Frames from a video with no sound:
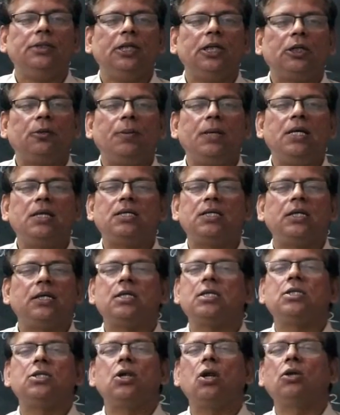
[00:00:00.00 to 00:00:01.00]
it means it
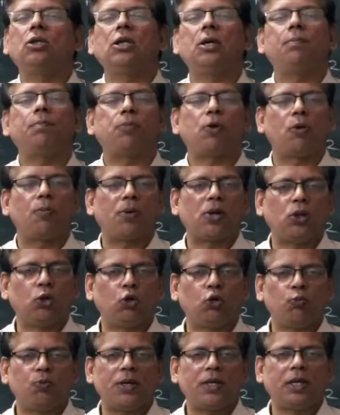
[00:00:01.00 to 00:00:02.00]
is not the proper
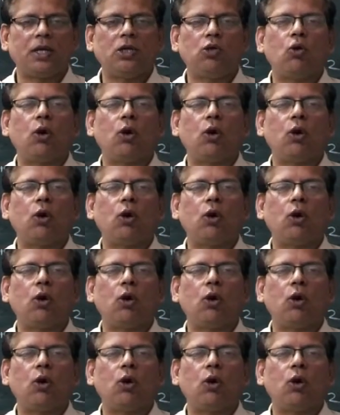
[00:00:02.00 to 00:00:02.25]
note making.